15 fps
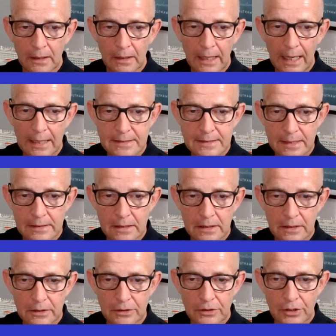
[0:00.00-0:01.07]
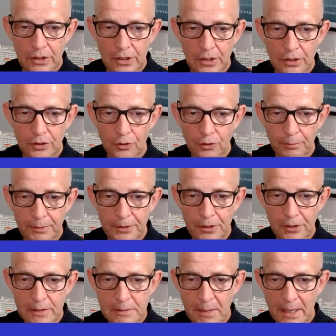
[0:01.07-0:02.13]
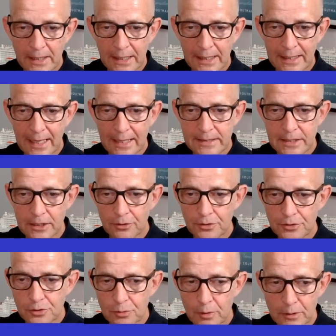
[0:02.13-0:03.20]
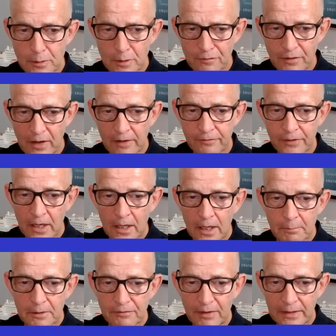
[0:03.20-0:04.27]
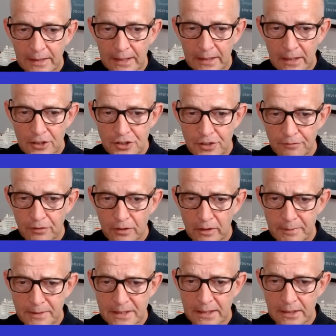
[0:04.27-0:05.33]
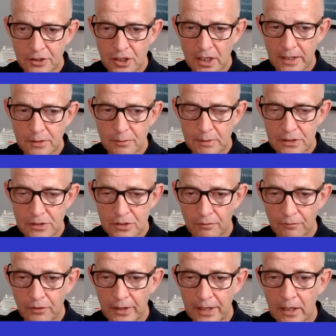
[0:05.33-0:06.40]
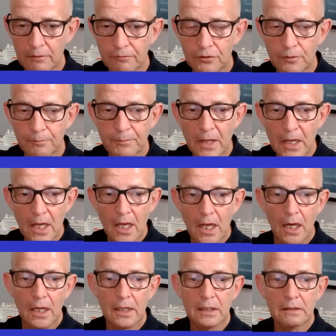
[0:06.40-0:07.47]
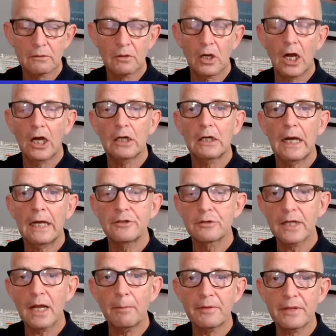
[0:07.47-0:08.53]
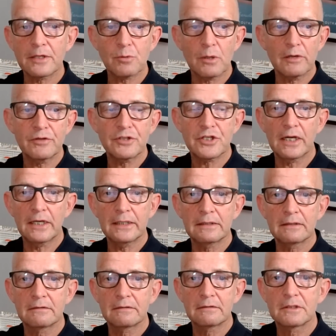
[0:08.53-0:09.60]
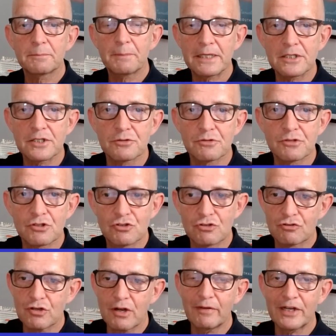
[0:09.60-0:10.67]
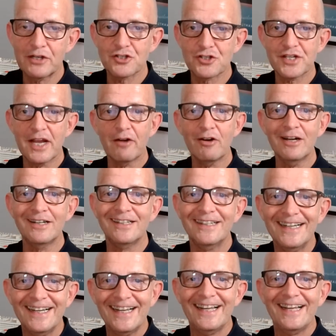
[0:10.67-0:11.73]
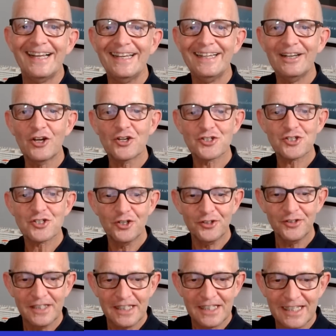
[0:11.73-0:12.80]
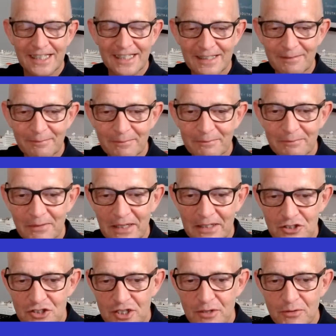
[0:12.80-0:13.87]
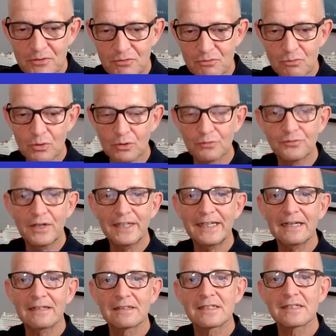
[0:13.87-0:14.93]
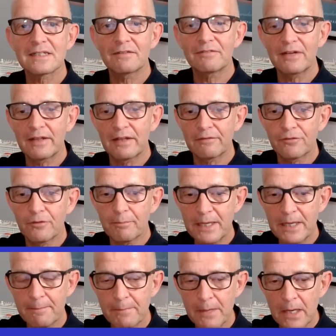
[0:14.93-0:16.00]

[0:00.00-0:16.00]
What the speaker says: outside the Europe and the US, planning a Yangtze cruise in 2025, but found English info limiting and Chinese ones not very helpful. I do a couple of things, one of which I speak to travel agent Sarah and ask her, and she will find out stuff like that for me.